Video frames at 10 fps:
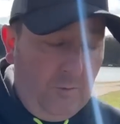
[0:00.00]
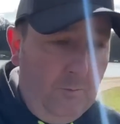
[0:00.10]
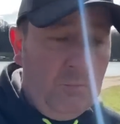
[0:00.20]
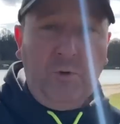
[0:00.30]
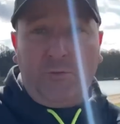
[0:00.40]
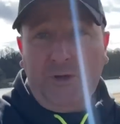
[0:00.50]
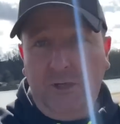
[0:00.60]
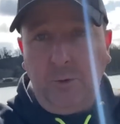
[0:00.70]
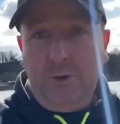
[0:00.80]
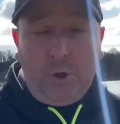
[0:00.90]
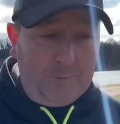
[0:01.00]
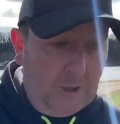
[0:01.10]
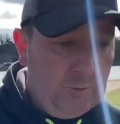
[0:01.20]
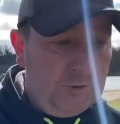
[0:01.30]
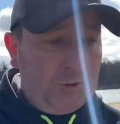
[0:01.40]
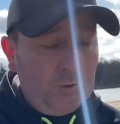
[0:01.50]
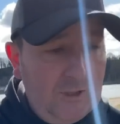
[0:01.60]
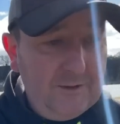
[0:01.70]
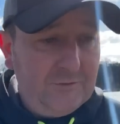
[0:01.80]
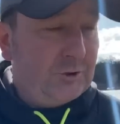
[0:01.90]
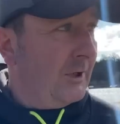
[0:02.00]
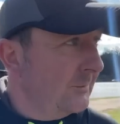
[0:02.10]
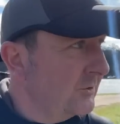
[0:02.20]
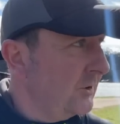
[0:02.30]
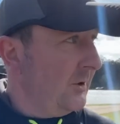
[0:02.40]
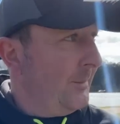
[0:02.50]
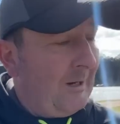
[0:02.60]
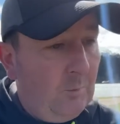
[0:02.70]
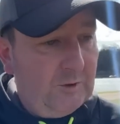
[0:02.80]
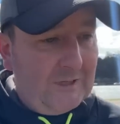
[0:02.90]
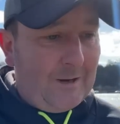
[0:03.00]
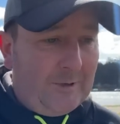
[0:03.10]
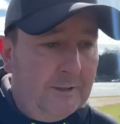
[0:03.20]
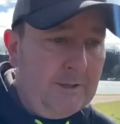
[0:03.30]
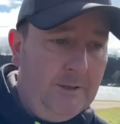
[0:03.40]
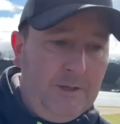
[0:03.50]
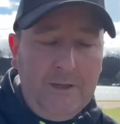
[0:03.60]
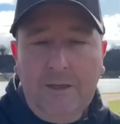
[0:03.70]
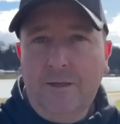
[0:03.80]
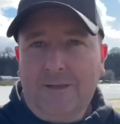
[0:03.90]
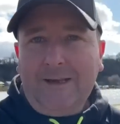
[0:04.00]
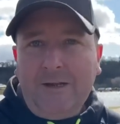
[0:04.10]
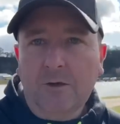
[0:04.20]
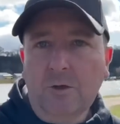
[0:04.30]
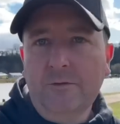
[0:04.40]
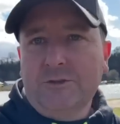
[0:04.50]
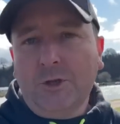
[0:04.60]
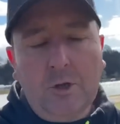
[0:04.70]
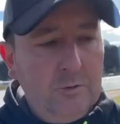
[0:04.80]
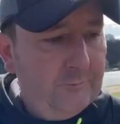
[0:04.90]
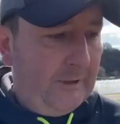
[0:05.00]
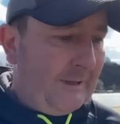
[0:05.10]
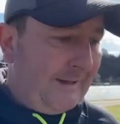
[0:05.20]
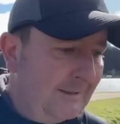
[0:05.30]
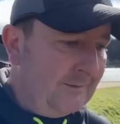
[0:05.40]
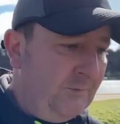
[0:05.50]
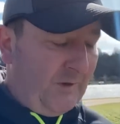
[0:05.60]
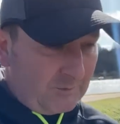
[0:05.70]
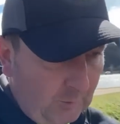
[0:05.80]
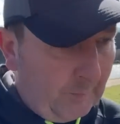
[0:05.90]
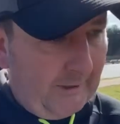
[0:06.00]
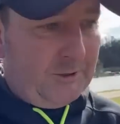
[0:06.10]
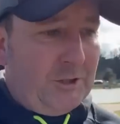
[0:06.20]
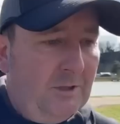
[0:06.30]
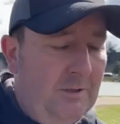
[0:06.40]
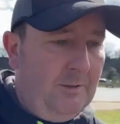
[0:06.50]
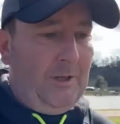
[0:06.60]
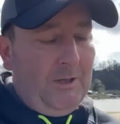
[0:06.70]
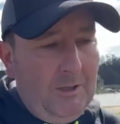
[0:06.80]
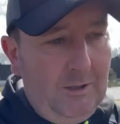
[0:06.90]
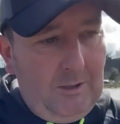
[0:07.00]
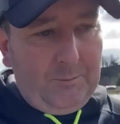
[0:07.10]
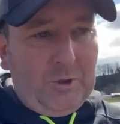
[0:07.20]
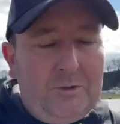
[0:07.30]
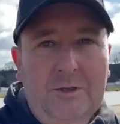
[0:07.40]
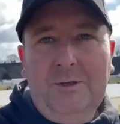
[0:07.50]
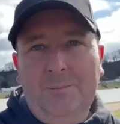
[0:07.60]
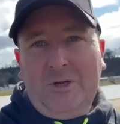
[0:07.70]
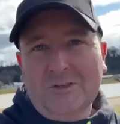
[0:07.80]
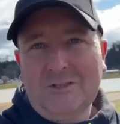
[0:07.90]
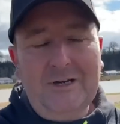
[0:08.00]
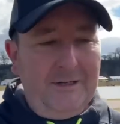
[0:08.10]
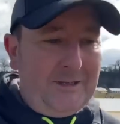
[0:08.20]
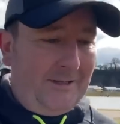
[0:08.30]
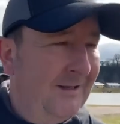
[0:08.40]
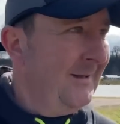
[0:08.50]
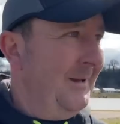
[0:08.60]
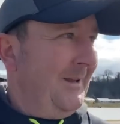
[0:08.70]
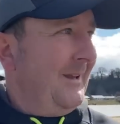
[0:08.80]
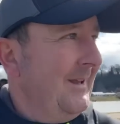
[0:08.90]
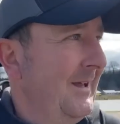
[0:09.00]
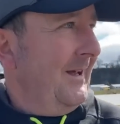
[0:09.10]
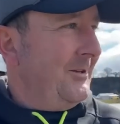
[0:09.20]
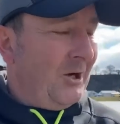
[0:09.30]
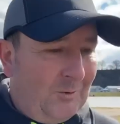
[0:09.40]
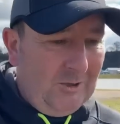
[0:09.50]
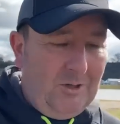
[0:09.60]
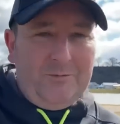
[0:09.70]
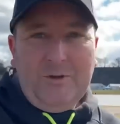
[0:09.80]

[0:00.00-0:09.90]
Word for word: more frequent uploads or live streams about what's happening then head on over to the Golden Reel Angling Facebook page but because I know a lot of